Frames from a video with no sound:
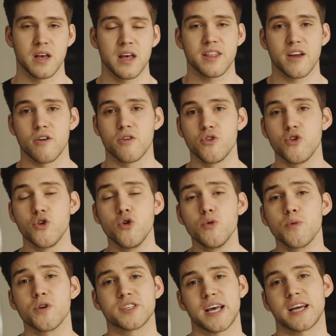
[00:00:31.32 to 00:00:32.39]
There are
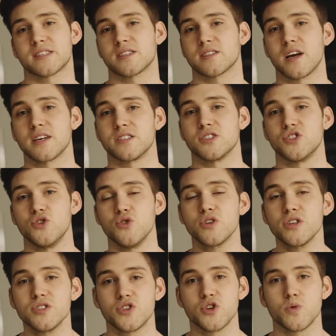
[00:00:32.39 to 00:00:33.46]
numerous exercises you
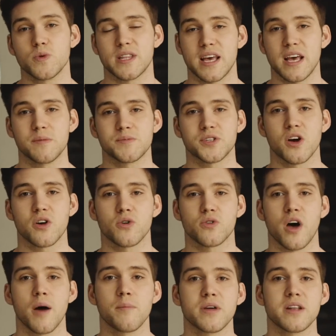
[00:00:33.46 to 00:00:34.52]
can do with the hip circle
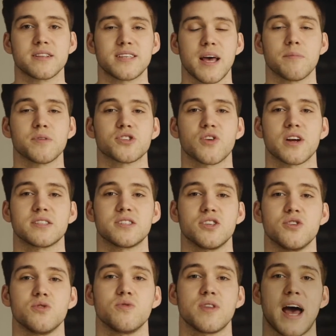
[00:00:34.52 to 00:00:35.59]
that I'm going to demonstrate to
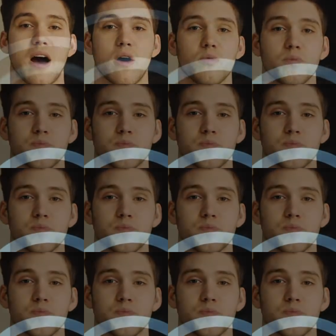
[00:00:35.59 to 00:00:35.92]
you now.